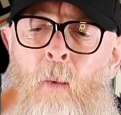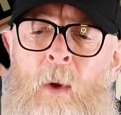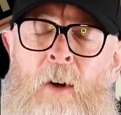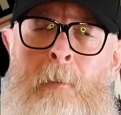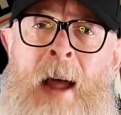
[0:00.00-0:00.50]

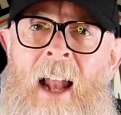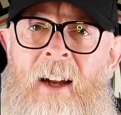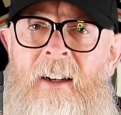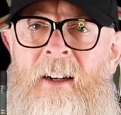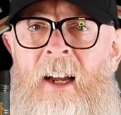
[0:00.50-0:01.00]
when your
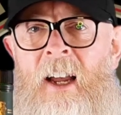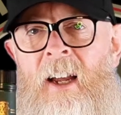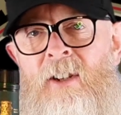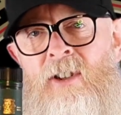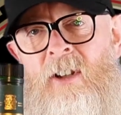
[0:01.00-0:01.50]
palate
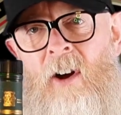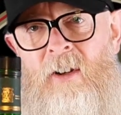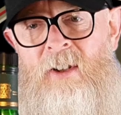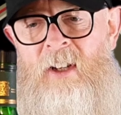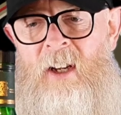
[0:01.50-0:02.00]

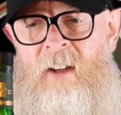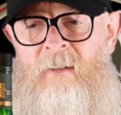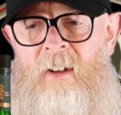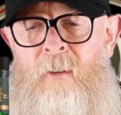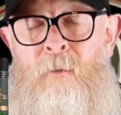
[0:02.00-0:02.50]
starts
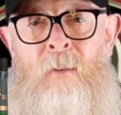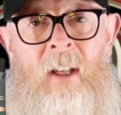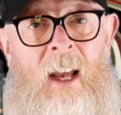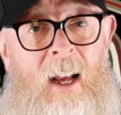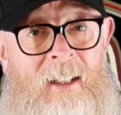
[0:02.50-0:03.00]
to
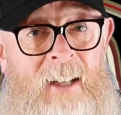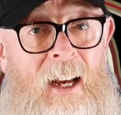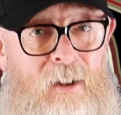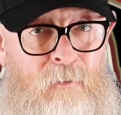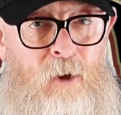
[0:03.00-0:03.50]
get a
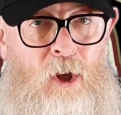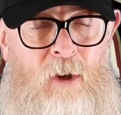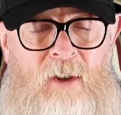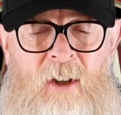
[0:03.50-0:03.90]
taste for the good